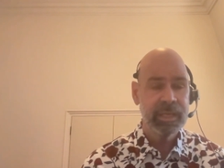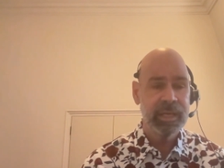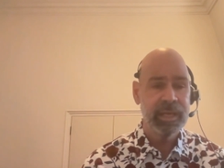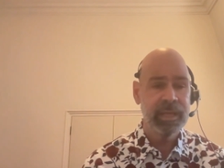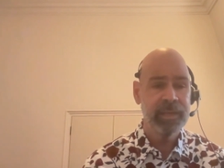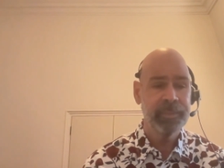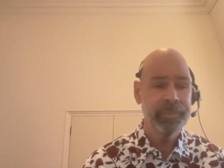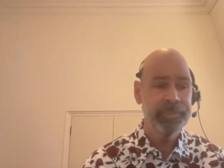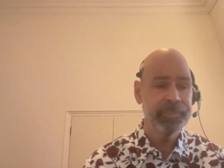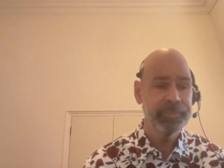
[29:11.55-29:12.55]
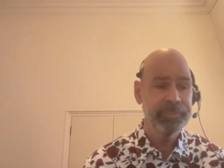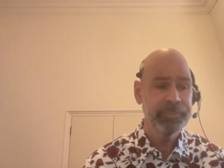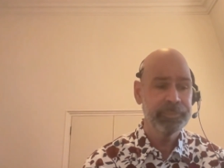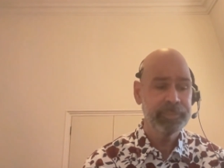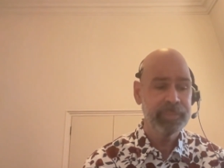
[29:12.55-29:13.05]

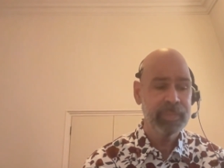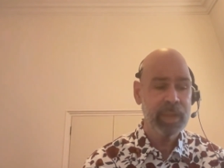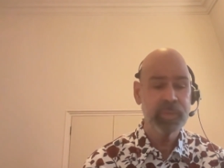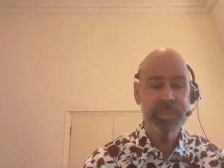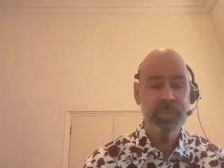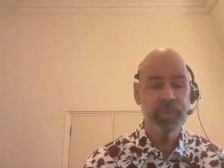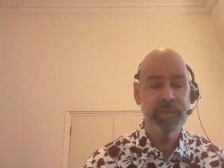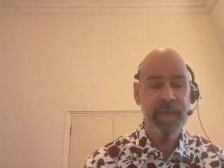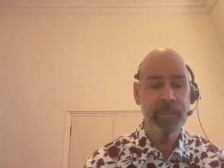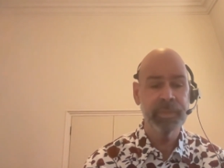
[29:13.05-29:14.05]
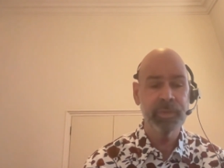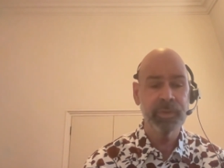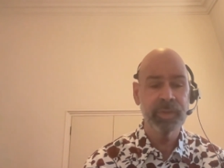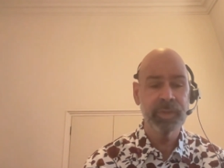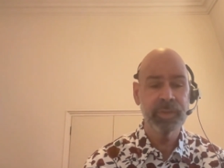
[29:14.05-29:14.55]
I wish it would have happened
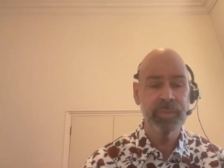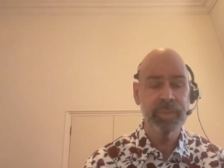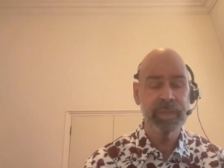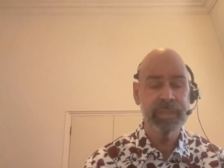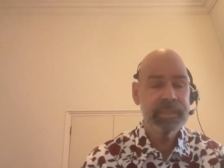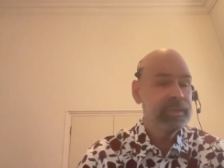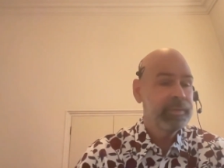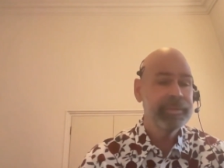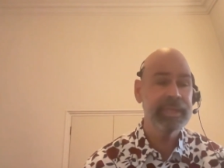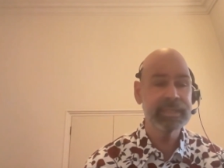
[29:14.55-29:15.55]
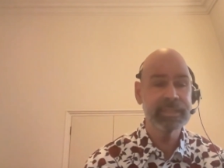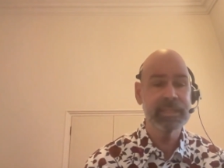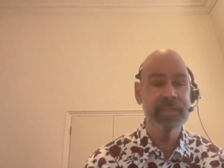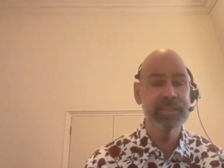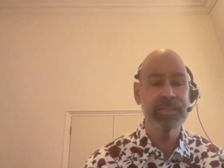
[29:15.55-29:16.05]
earlier, but
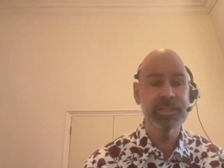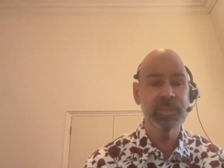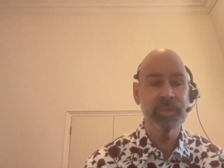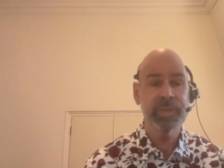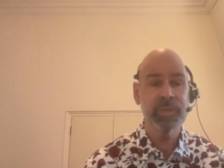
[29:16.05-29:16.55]
that's just the way it